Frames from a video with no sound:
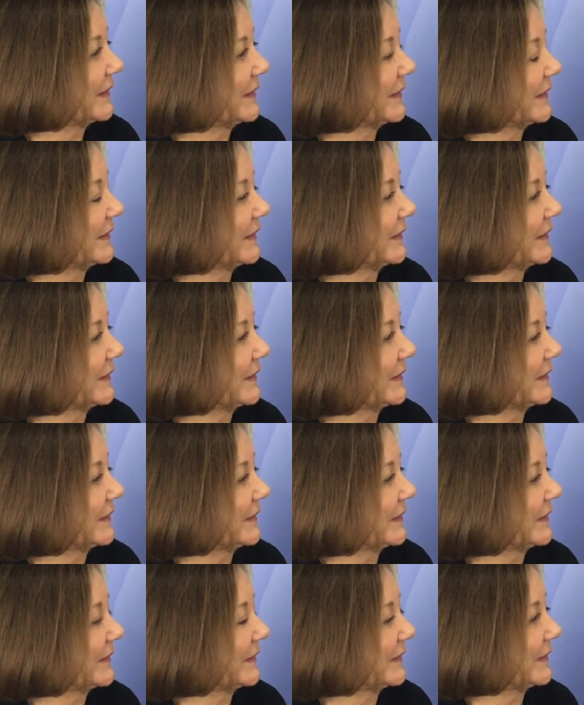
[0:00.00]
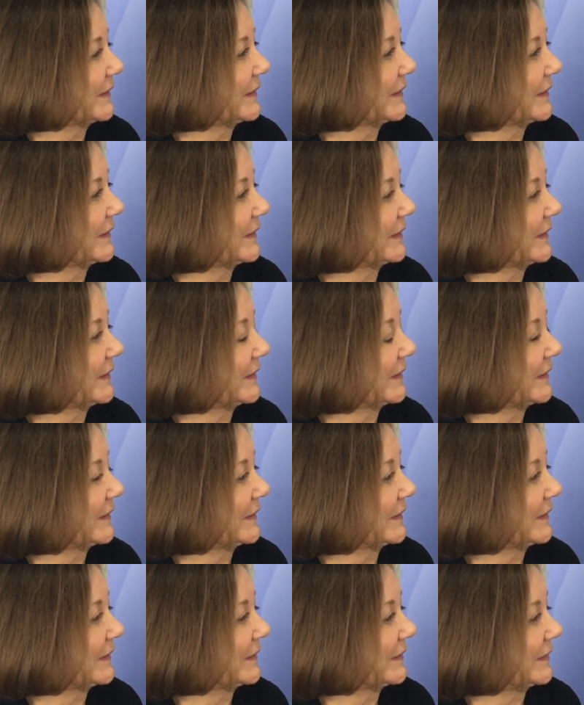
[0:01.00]

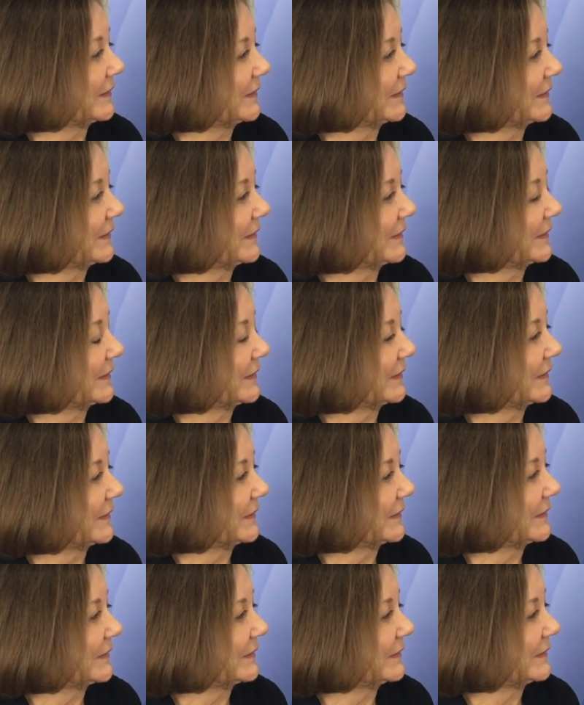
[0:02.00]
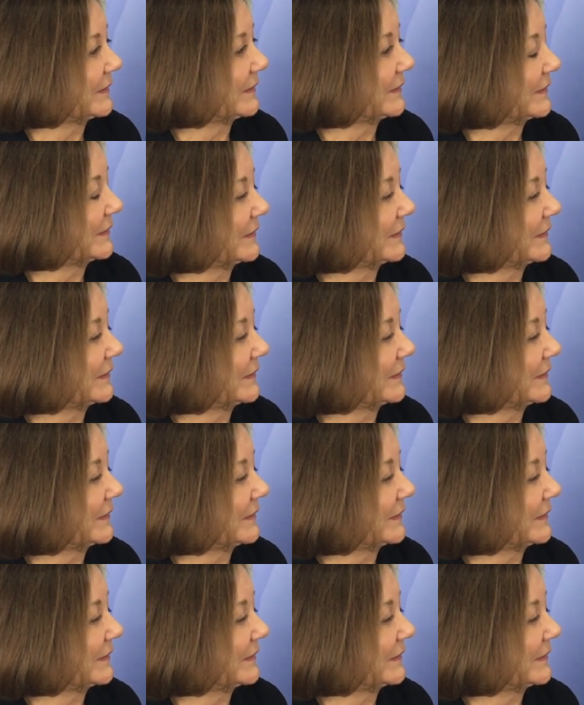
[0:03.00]
(silent)